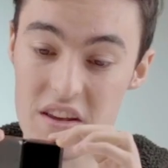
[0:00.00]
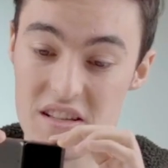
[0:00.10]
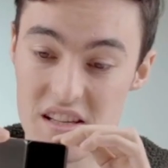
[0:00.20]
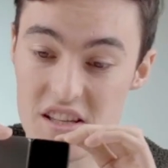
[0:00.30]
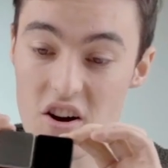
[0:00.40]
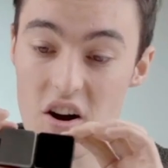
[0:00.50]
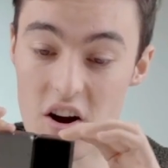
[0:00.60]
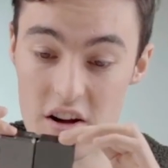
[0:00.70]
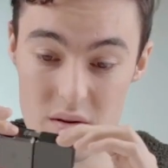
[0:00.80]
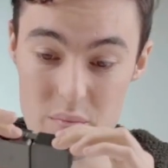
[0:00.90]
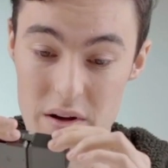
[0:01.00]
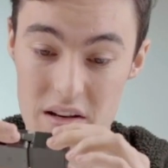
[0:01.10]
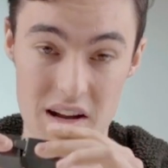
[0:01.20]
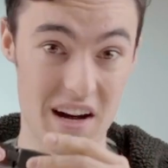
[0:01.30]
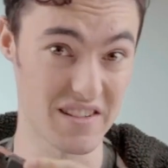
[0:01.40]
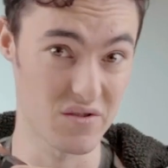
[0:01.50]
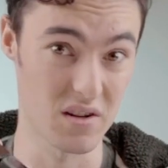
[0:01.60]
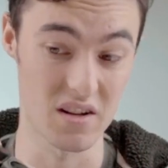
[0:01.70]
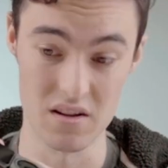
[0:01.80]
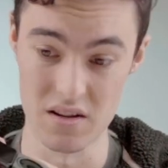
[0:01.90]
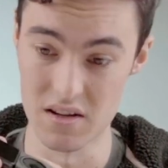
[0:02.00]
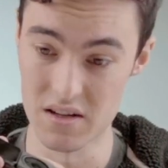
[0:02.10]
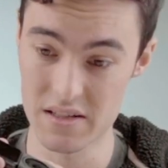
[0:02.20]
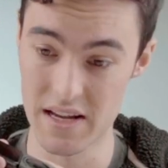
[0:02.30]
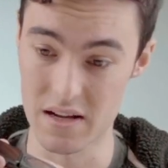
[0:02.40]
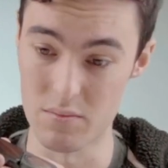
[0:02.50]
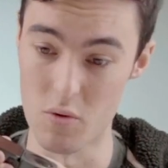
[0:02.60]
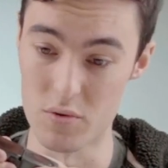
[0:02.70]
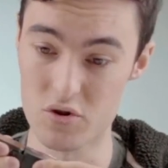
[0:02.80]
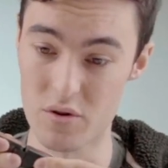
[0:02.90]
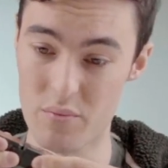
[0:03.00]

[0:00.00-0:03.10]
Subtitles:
these things are in a bit. I just wanna take a moment to